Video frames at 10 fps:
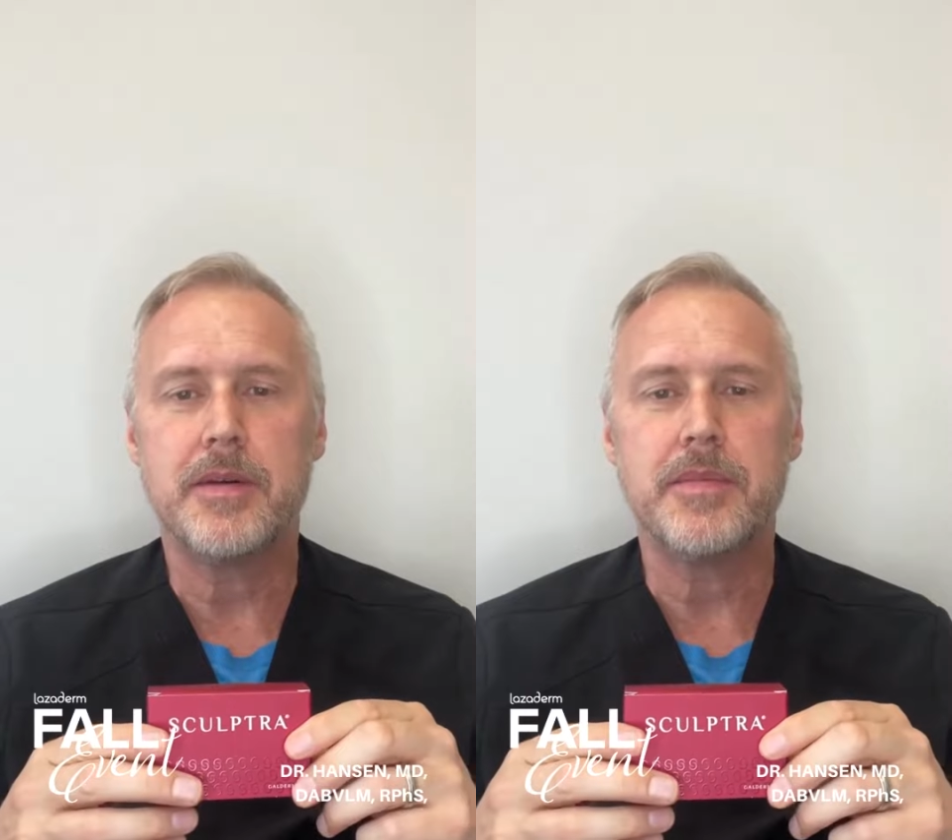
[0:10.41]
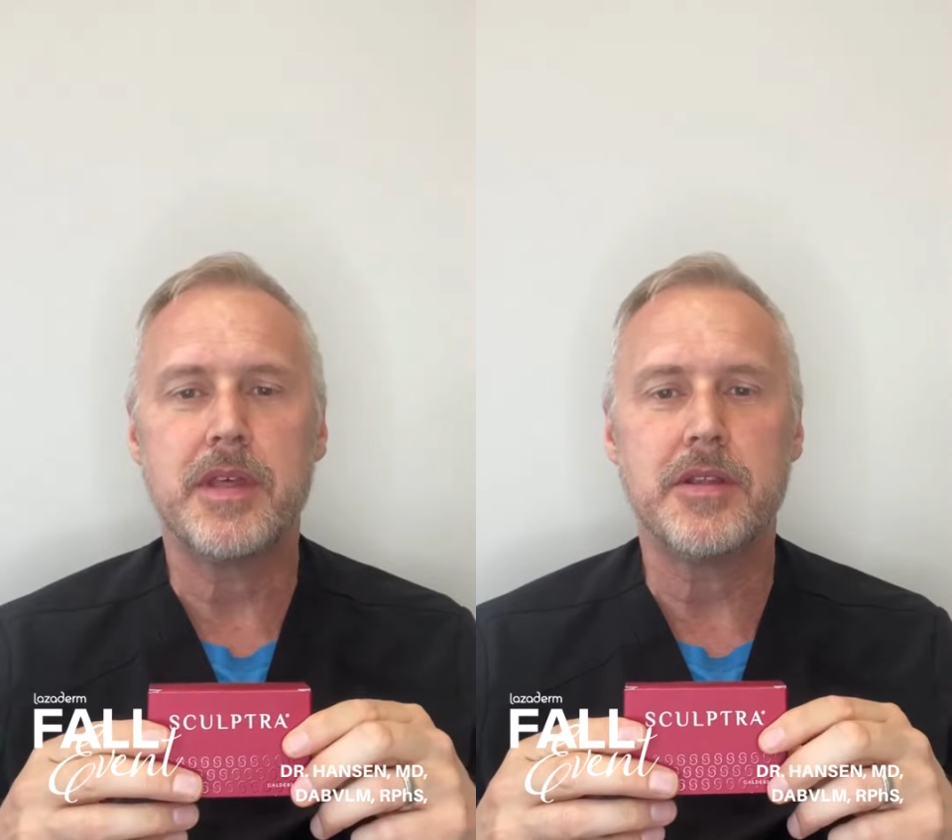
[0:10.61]

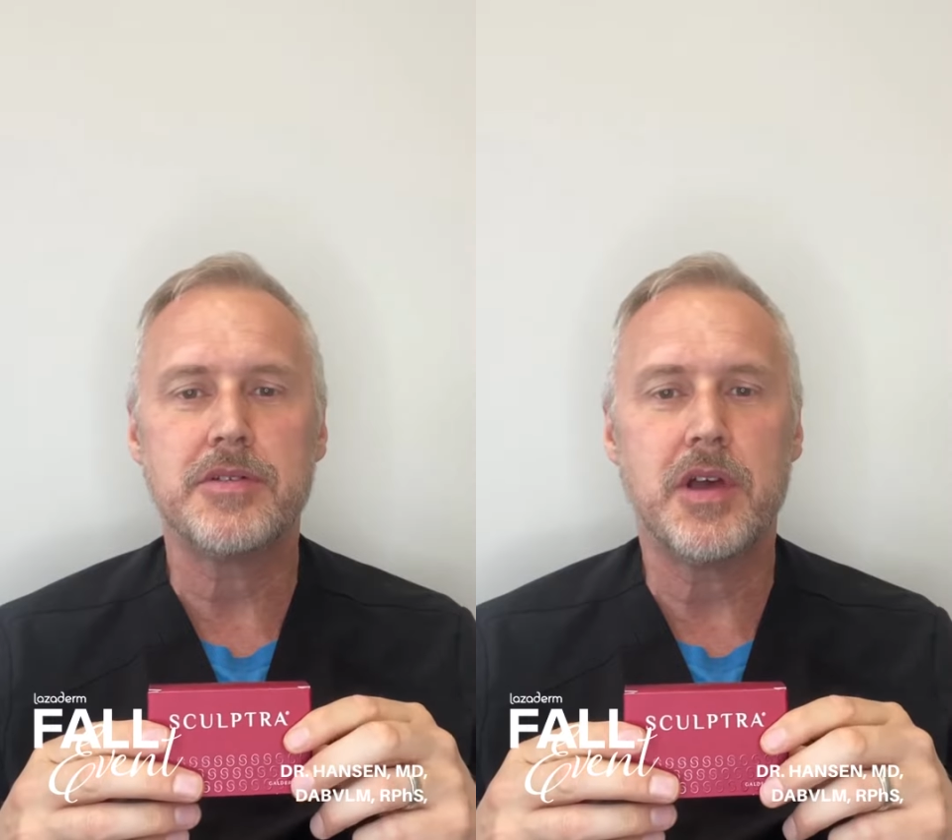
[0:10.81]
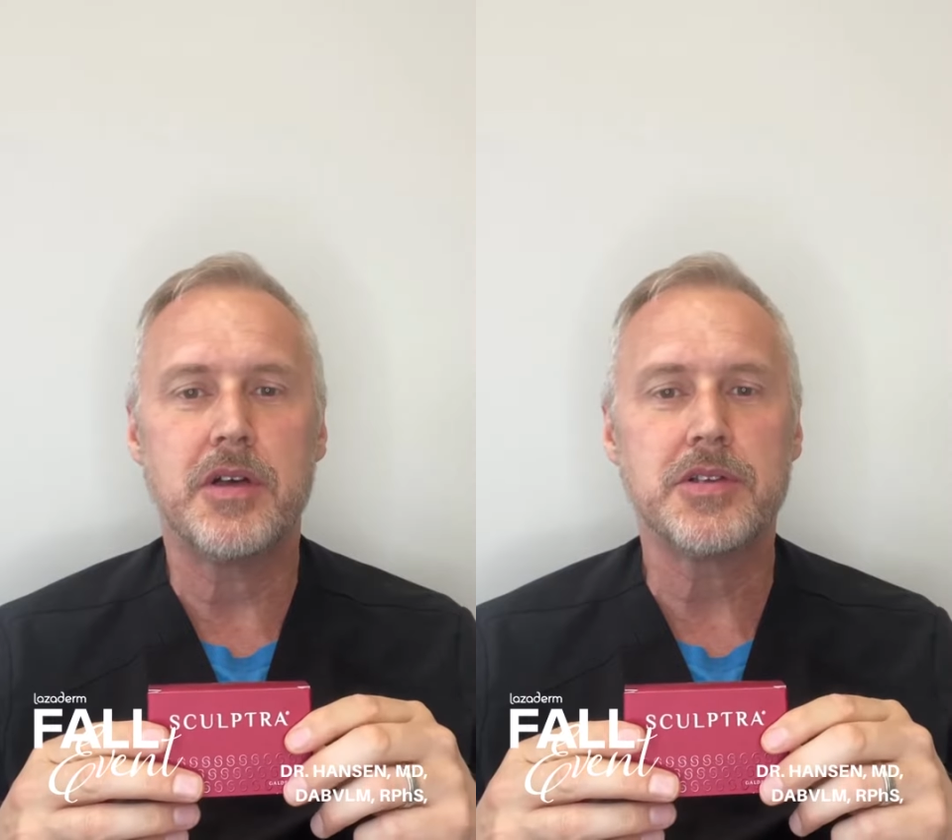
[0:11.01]
Then there's
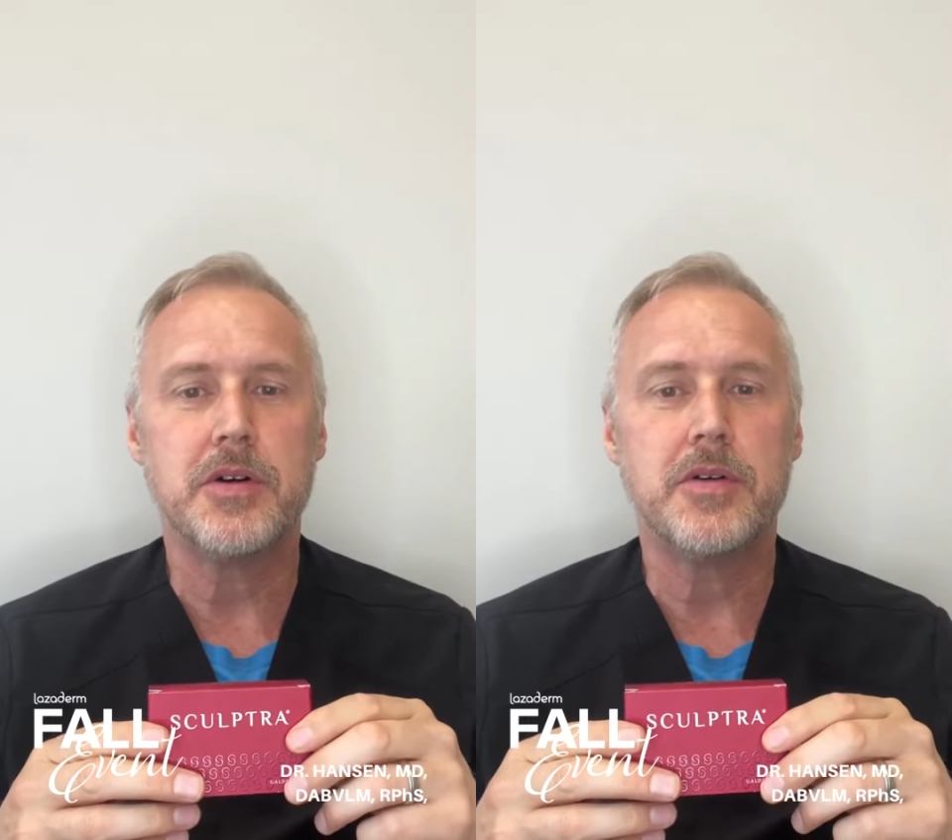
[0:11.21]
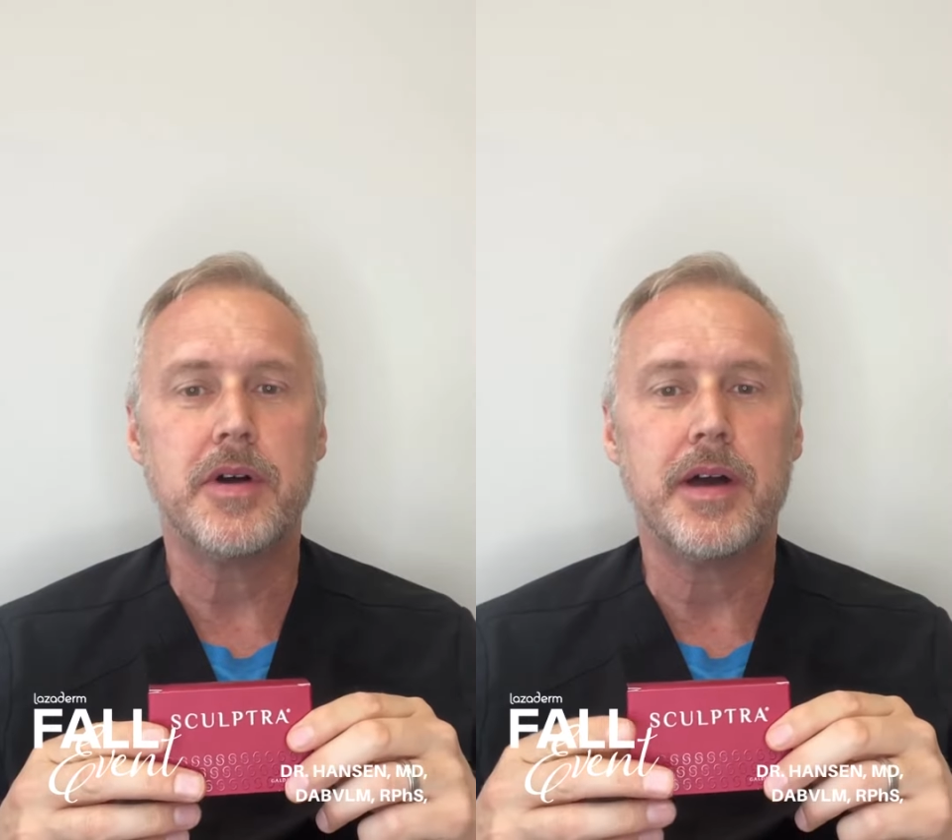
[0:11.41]

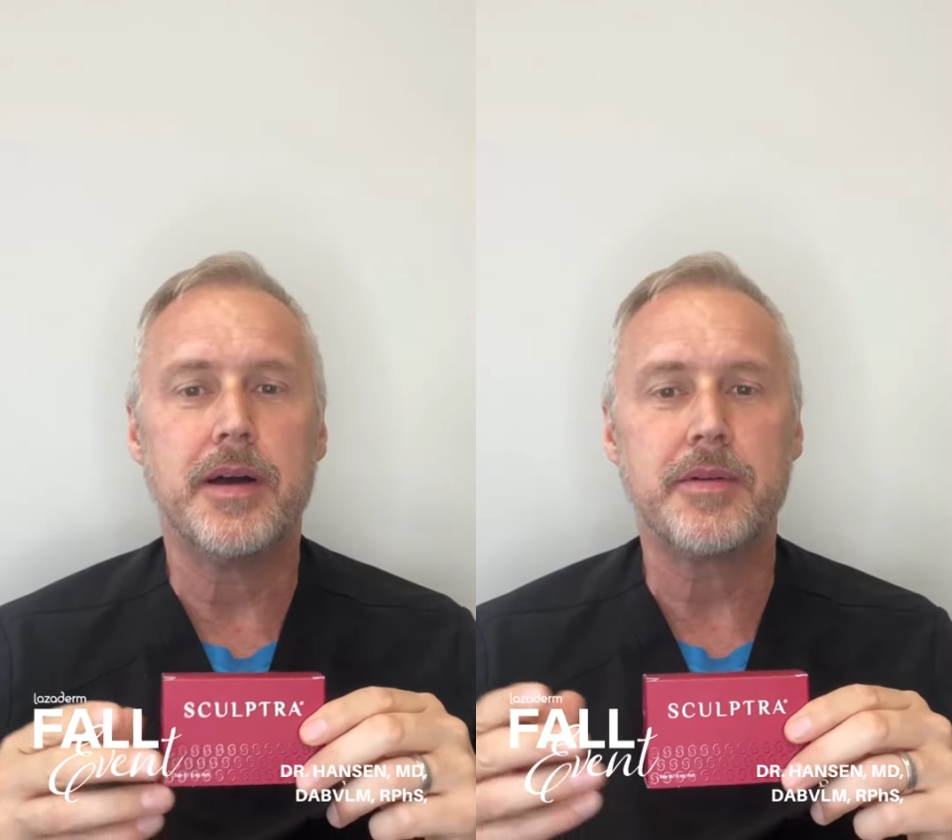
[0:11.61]
also